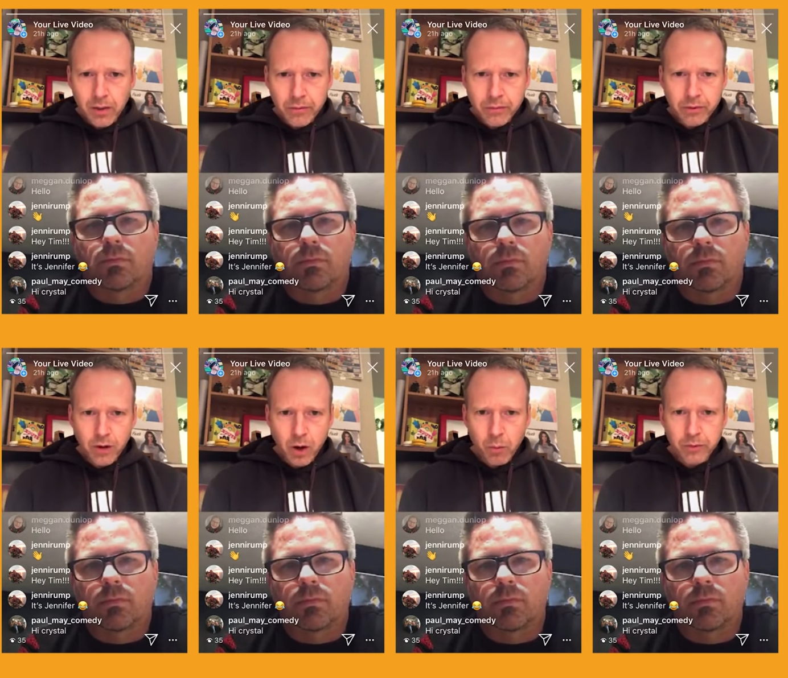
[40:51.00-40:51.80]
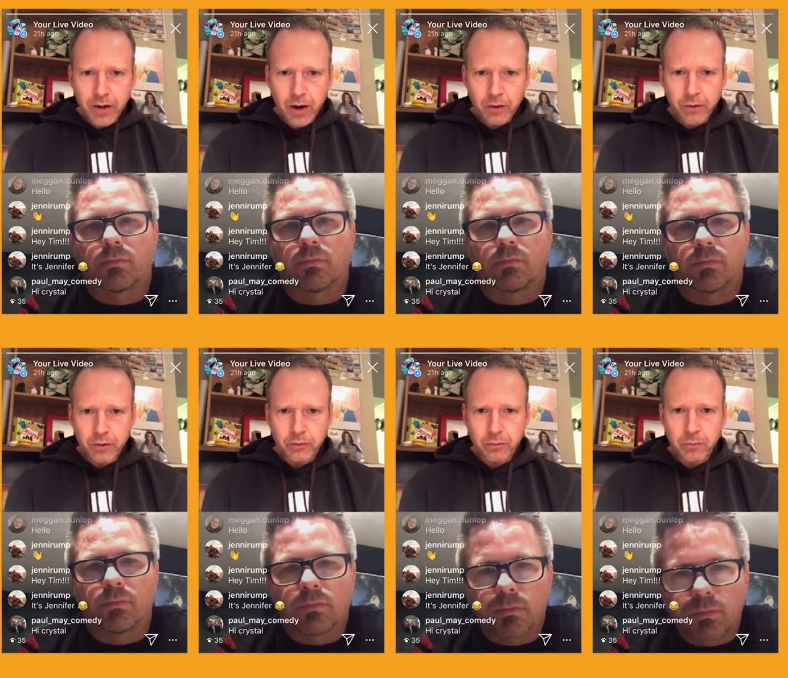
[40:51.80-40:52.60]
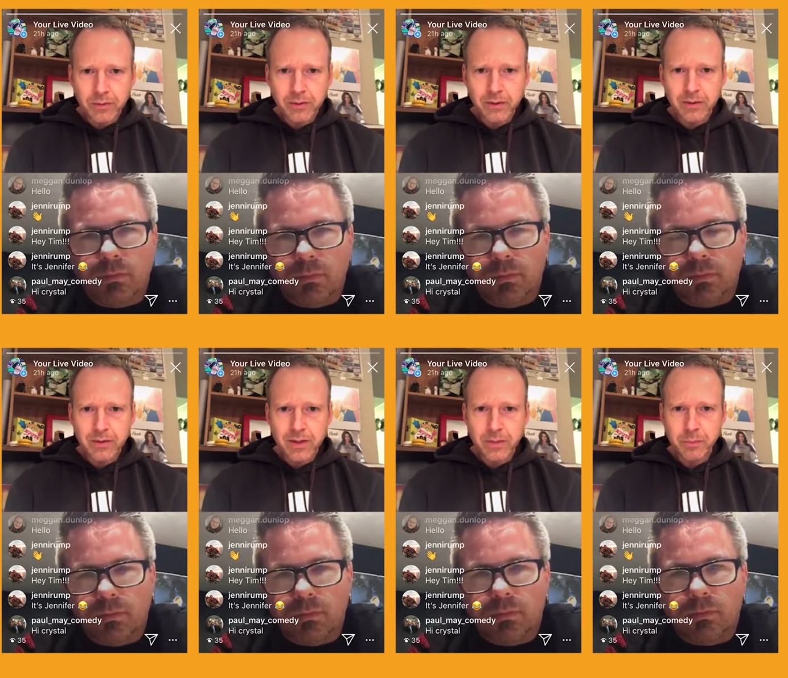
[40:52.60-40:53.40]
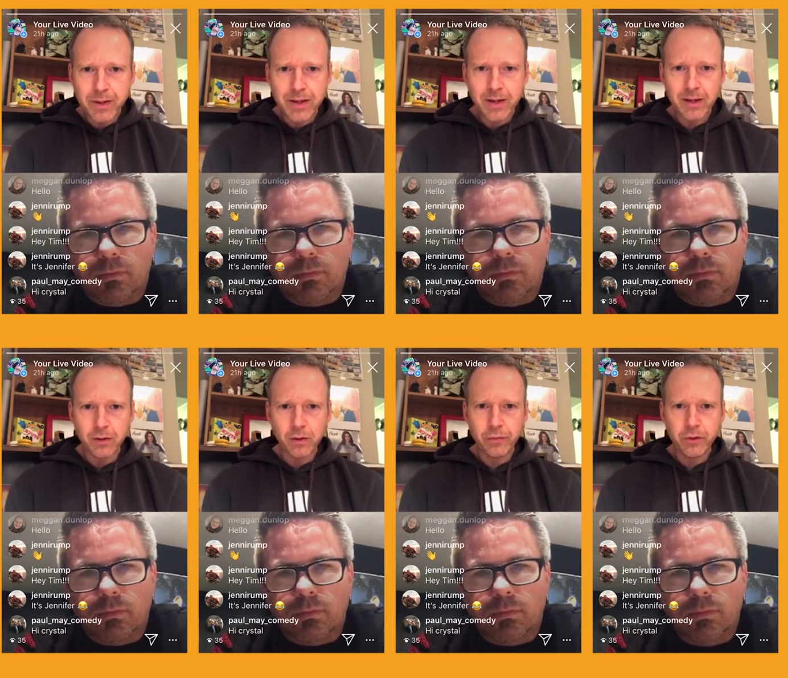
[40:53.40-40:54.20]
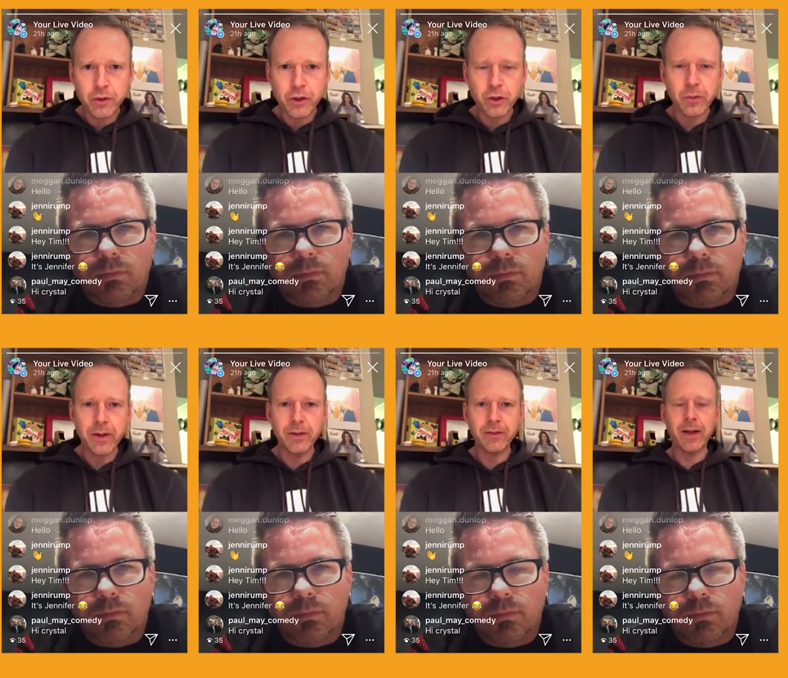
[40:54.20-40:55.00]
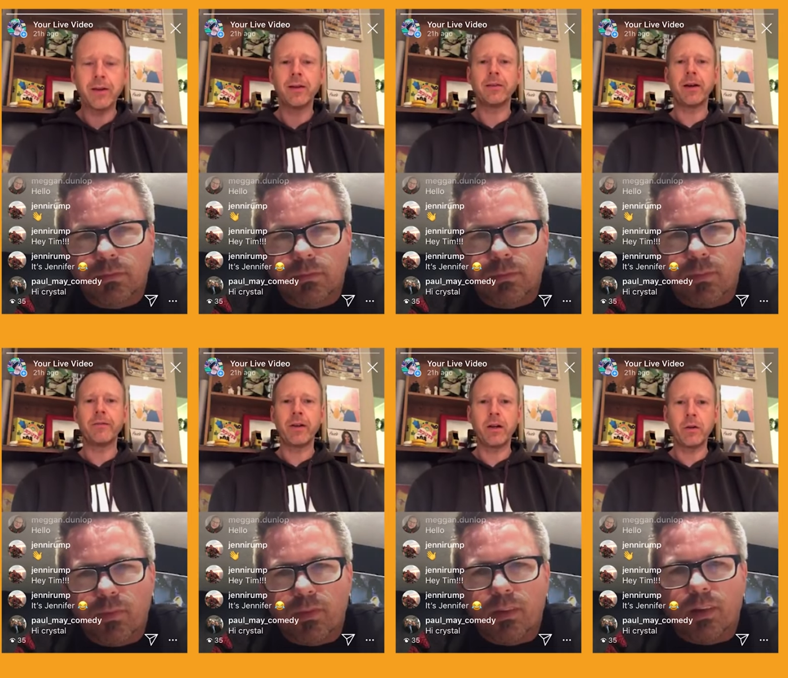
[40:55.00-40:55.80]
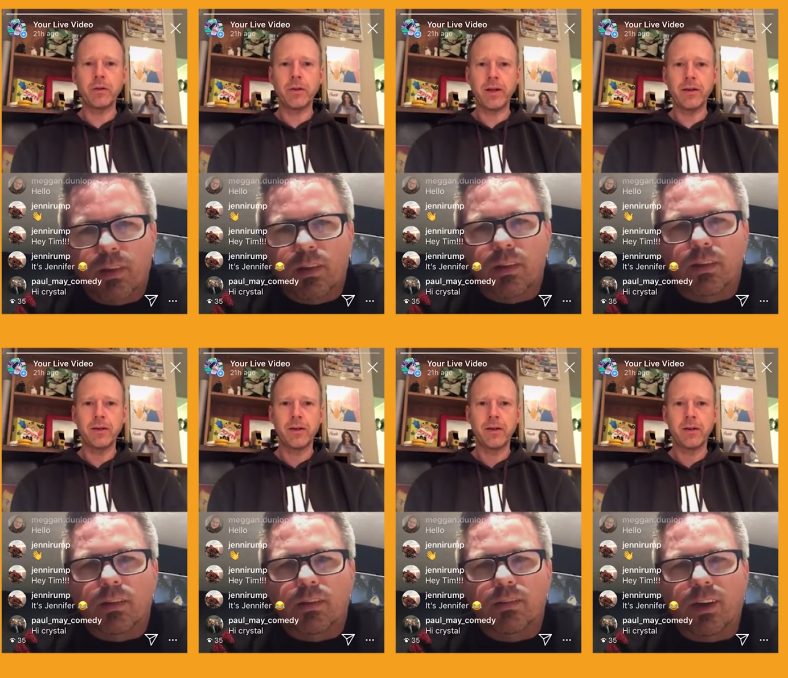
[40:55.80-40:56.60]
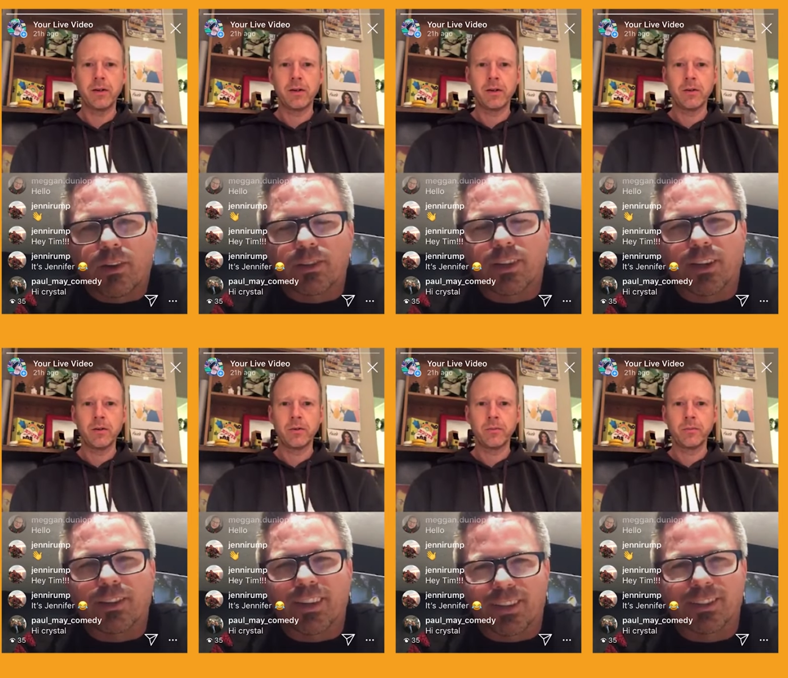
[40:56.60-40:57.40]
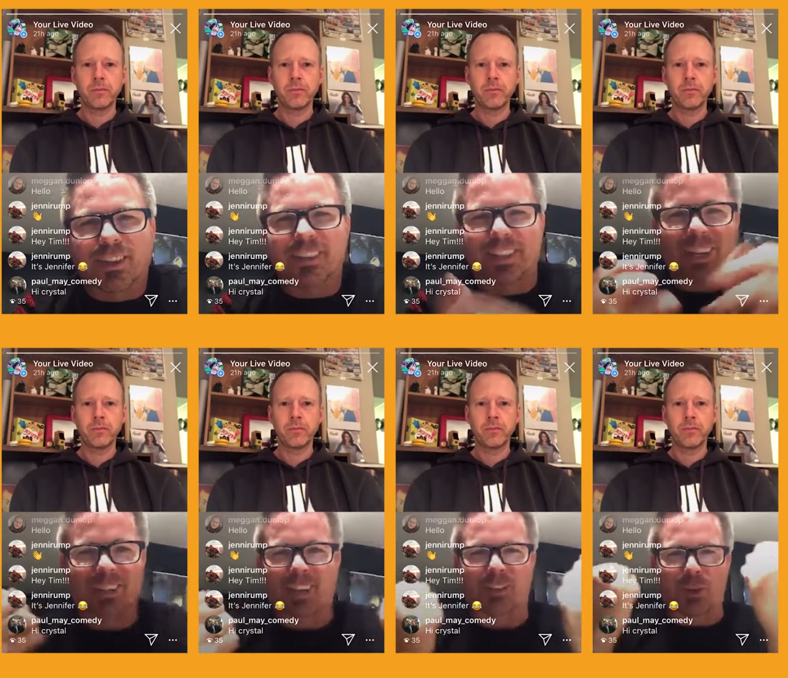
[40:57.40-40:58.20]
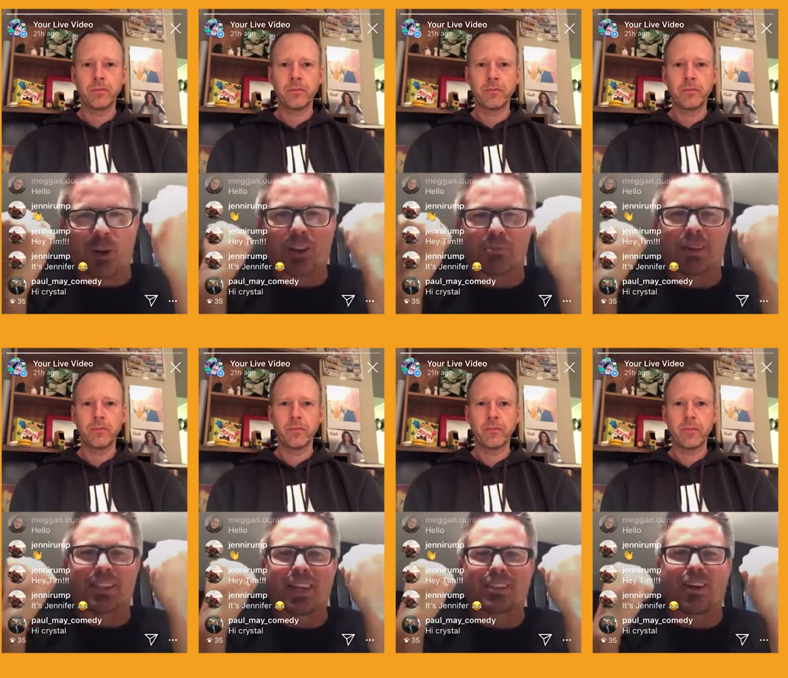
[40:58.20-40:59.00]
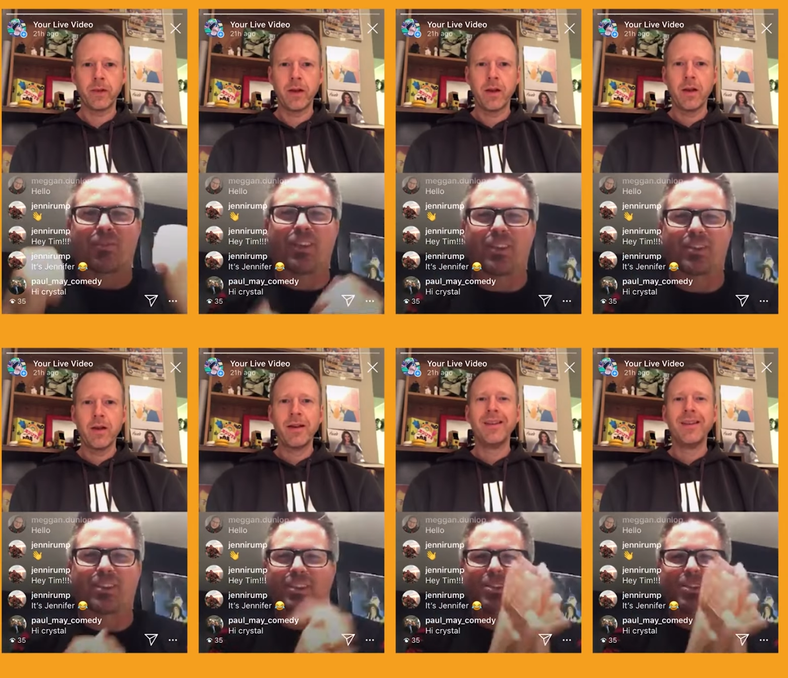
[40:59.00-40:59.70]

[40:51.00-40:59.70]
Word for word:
Speaker 1: the Star Wars characters missing TP. Look for Chewie. Is that is that a video you did?
Speaker 2: That was another that was another TikTok. They're watching my TikTok videos. This is so